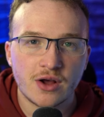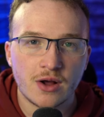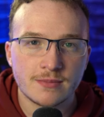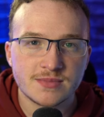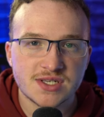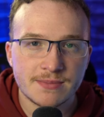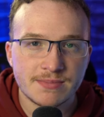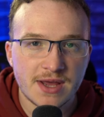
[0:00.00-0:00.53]

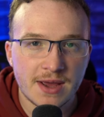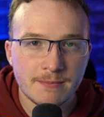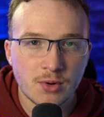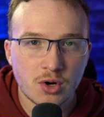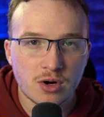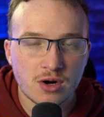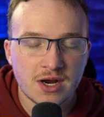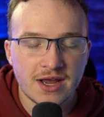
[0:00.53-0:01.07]
come
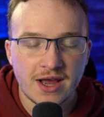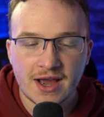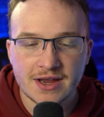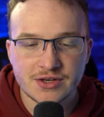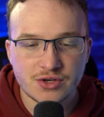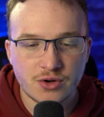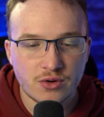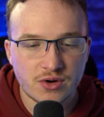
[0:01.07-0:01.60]
September. I
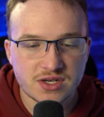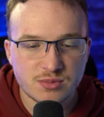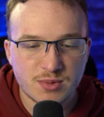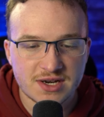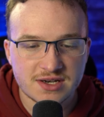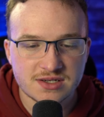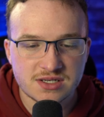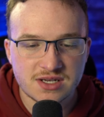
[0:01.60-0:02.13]
don't
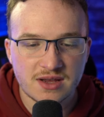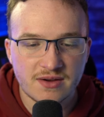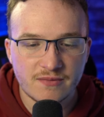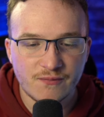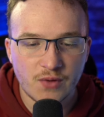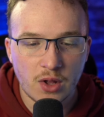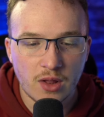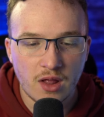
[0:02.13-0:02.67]
expect to see a
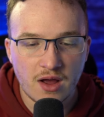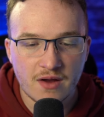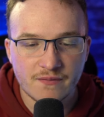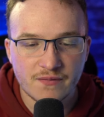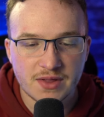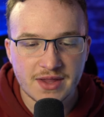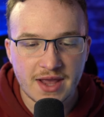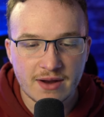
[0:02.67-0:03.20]
fall
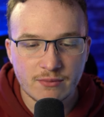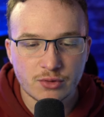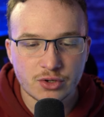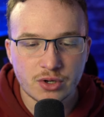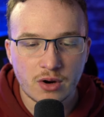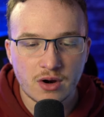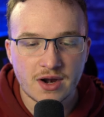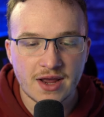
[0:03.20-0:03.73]
off in that
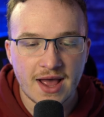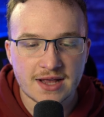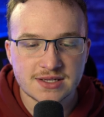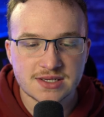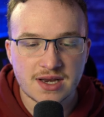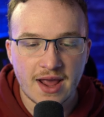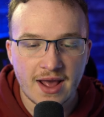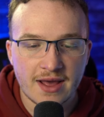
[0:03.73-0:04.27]
regard
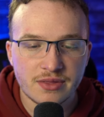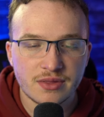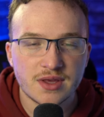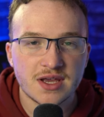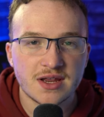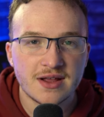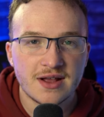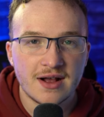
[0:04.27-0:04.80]
as an
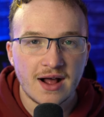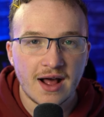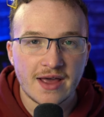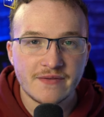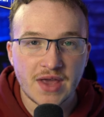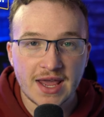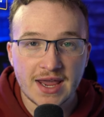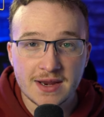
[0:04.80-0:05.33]
athlete. I
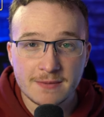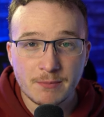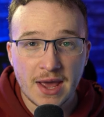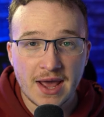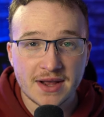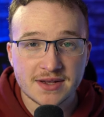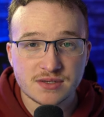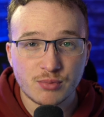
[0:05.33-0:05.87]
have 8
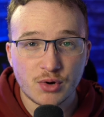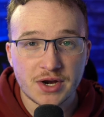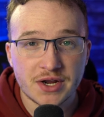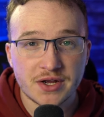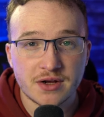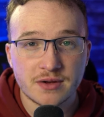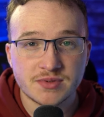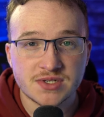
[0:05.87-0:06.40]
pass
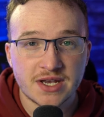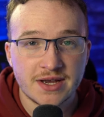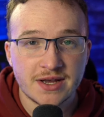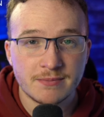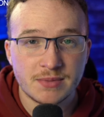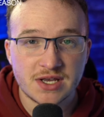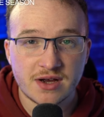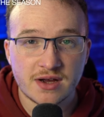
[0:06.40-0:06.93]
breakups
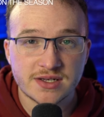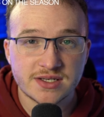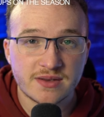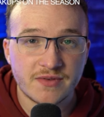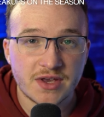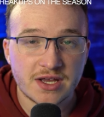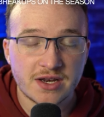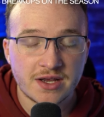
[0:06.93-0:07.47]
because
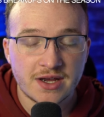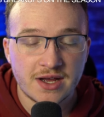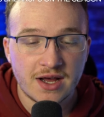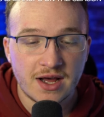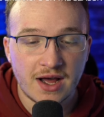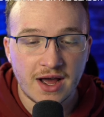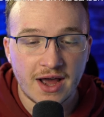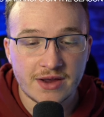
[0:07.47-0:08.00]
of it.
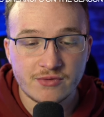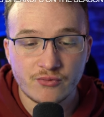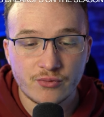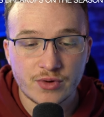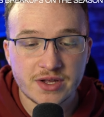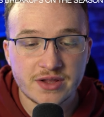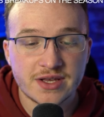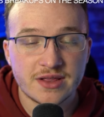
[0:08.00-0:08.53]
I
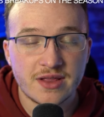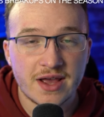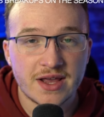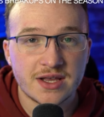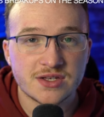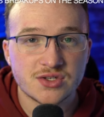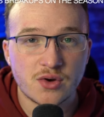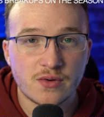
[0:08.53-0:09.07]
really
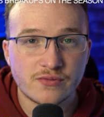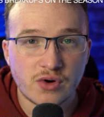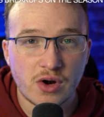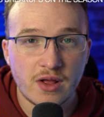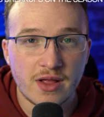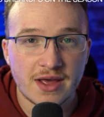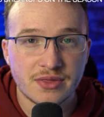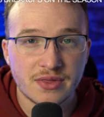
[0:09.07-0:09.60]
like his
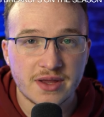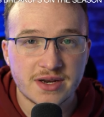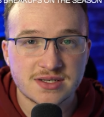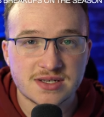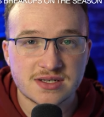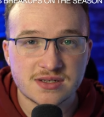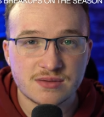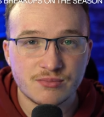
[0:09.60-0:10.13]
overall
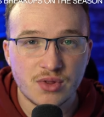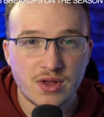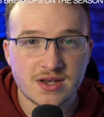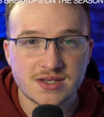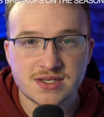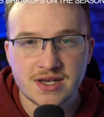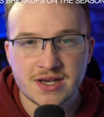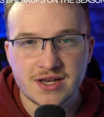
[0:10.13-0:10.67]
athleticism.
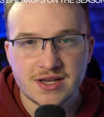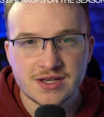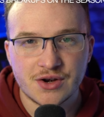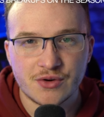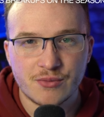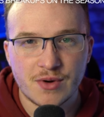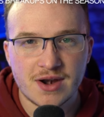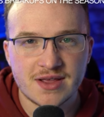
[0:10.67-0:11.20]
Plus, you
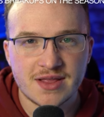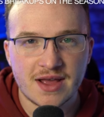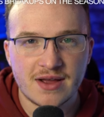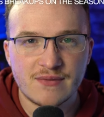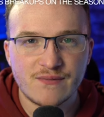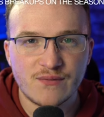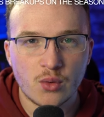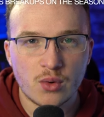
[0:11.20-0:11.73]
know, running
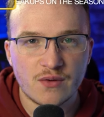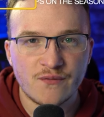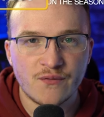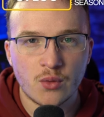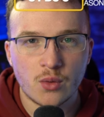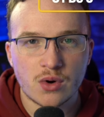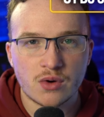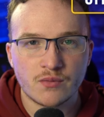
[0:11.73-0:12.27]
that
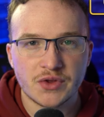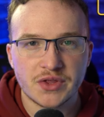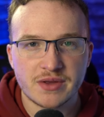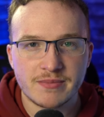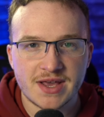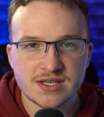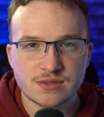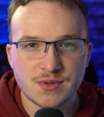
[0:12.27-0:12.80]
4.4
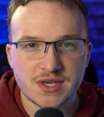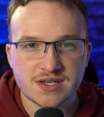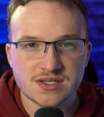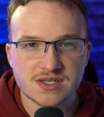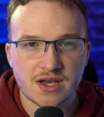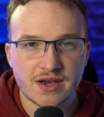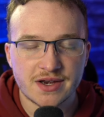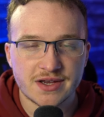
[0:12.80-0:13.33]
really makes me
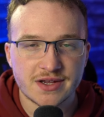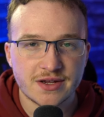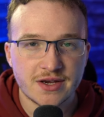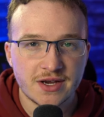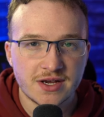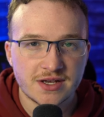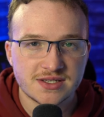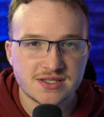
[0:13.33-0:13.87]
excited.
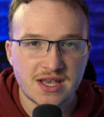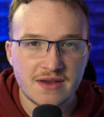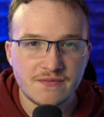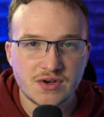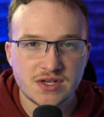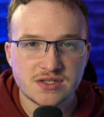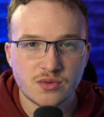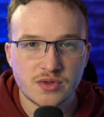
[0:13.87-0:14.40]

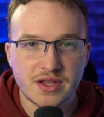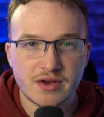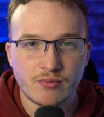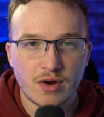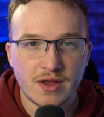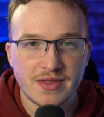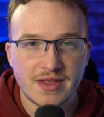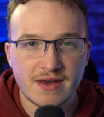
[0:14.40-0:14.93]
Safeties, when they
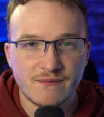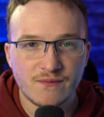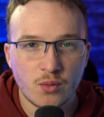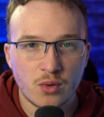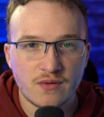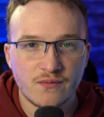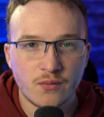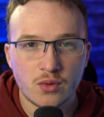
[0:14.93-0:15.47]
run that
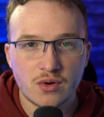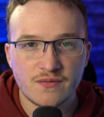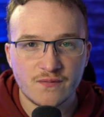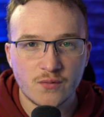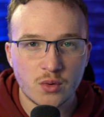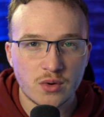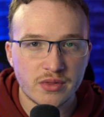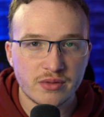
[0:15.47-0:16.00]
4.4,
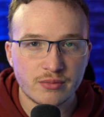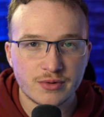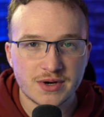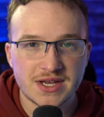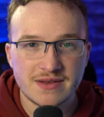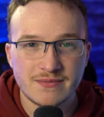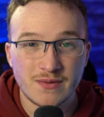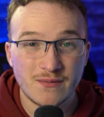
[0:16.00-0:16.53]

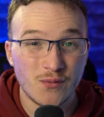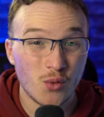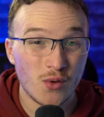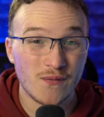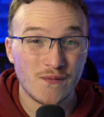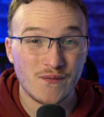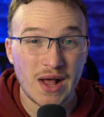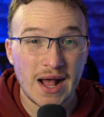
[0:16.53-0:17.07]
4.3, even
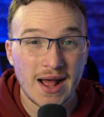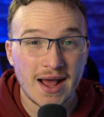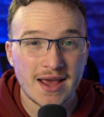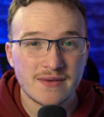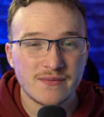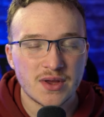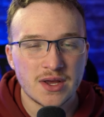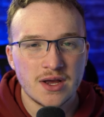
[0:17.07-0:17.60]

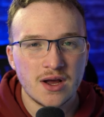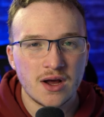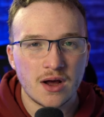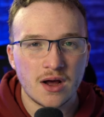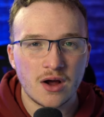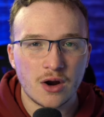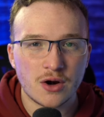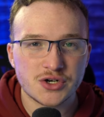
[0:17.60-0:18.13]
4.5,
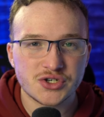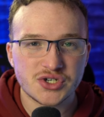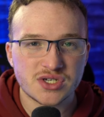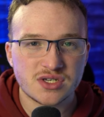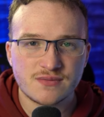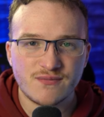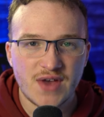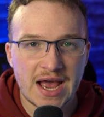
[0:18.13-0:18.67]
are
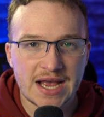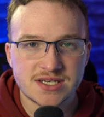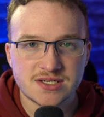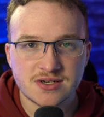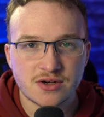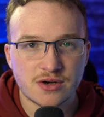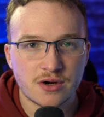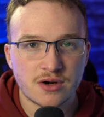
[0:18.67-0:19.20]
just
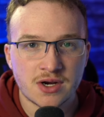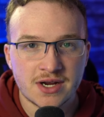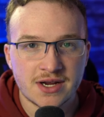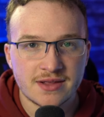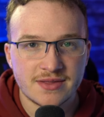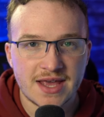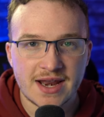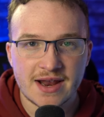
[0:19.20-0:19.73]
faster
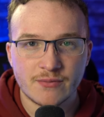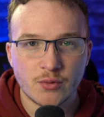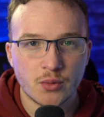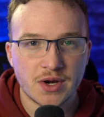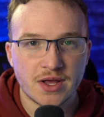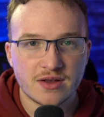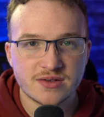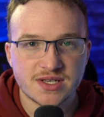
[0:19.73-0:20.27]
than
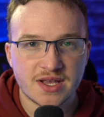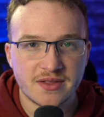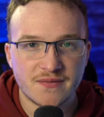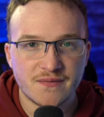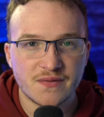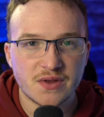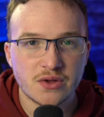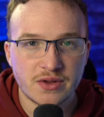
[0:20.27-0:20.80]
everyone else on the
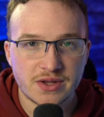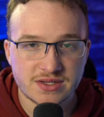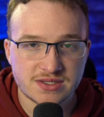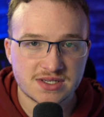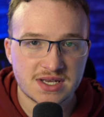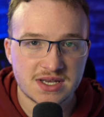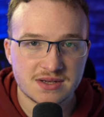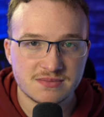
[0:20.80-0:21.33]
field,
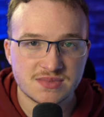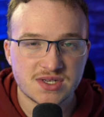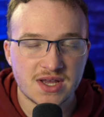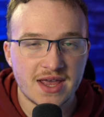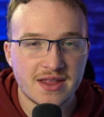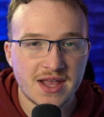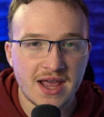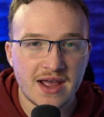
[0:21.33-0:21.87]
it seems.
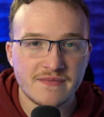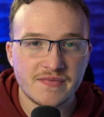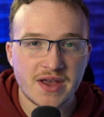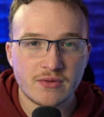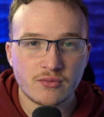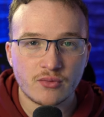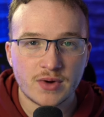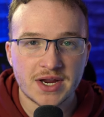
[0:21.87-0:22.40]
And they have
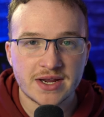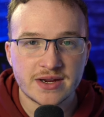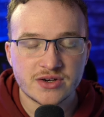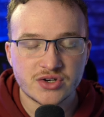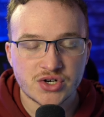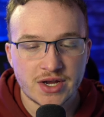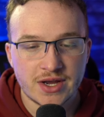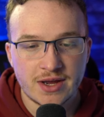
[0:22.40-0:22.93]
that
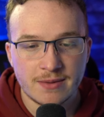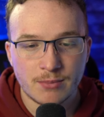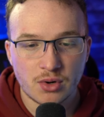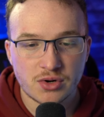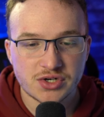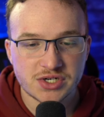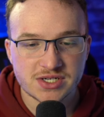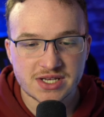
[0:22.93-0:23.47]
range.
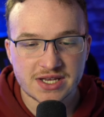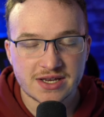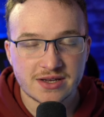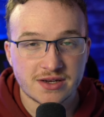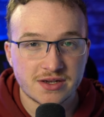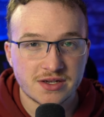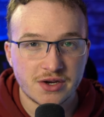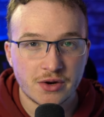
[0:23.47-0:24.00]
Burgess
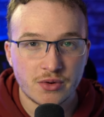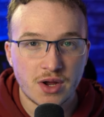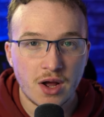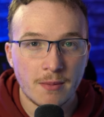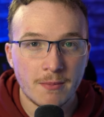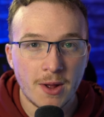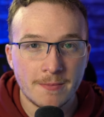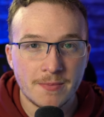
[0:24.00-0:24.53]
can, you know,
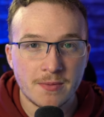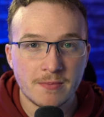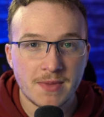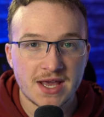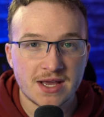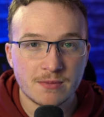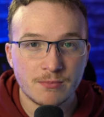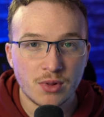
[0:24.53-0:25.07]
come up and
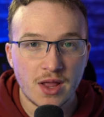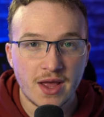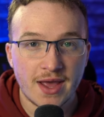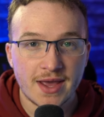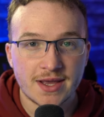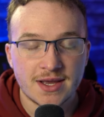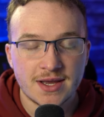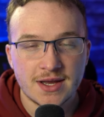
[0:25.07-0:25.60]
make a
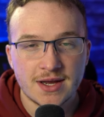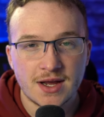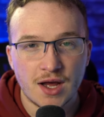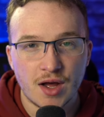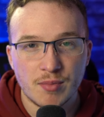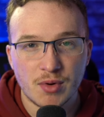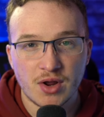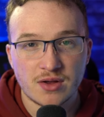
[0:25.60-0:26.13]
play,
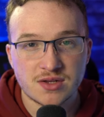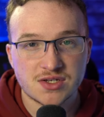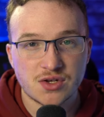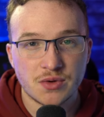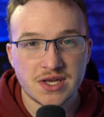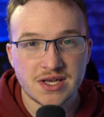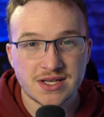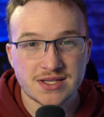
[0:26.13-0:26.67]
but
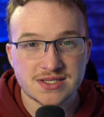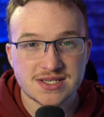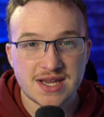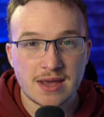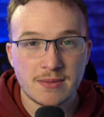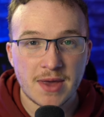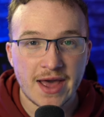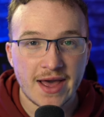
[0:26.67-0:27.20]
also he can
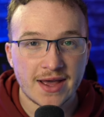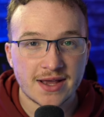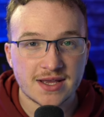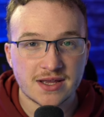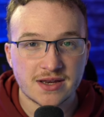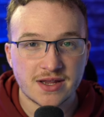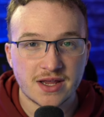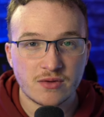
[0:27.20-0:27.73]
stay
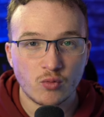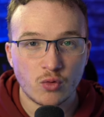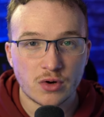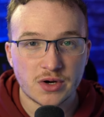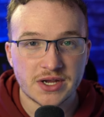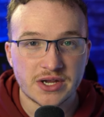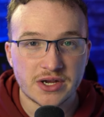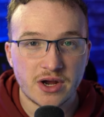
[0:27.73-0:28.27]
back and
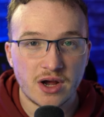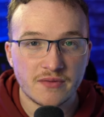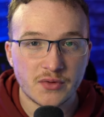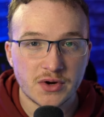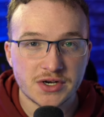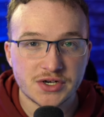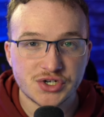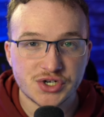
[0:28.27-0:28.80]
work in
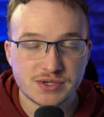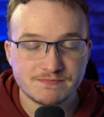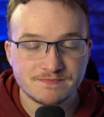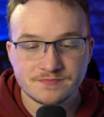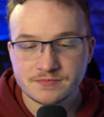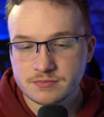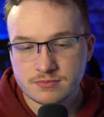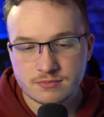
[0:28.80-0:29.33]
coverage. And,